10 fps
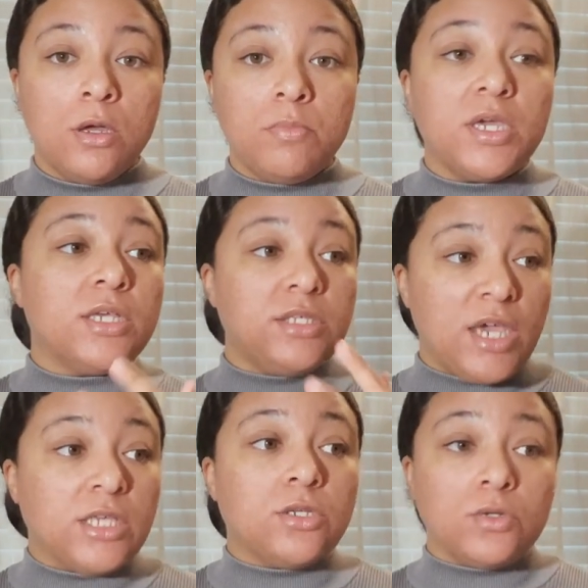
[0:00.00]
Because
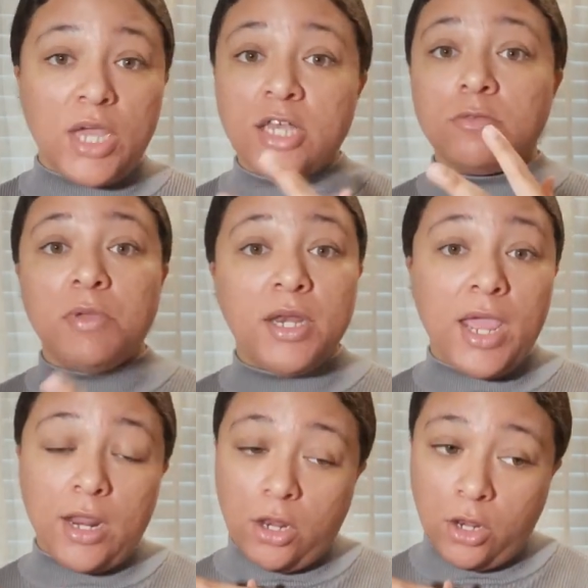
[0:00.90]
yes, there has been
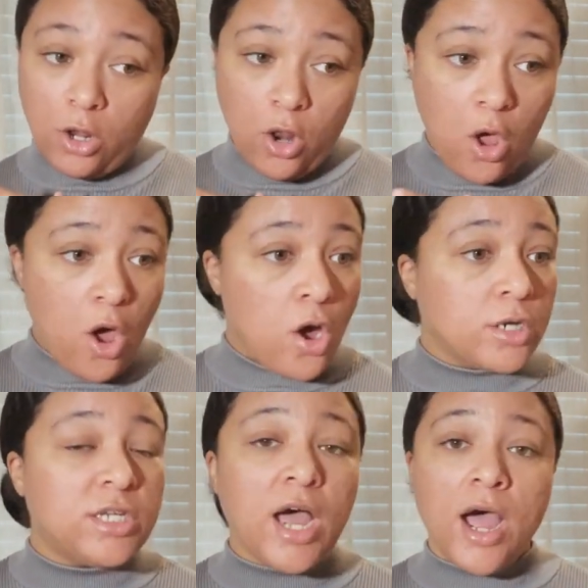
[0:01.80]
a long
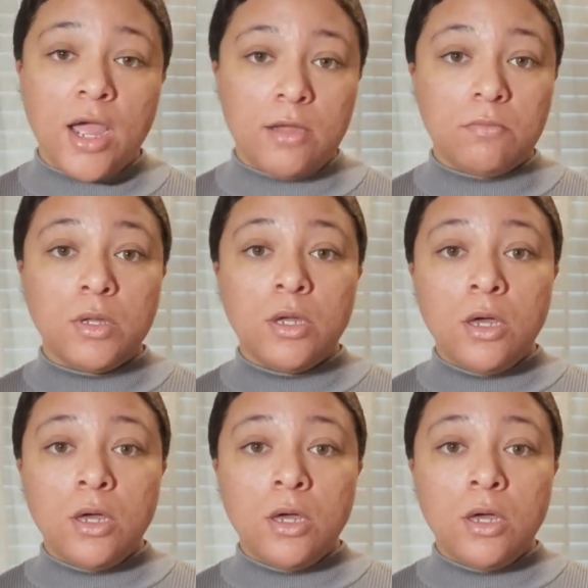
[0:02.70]
time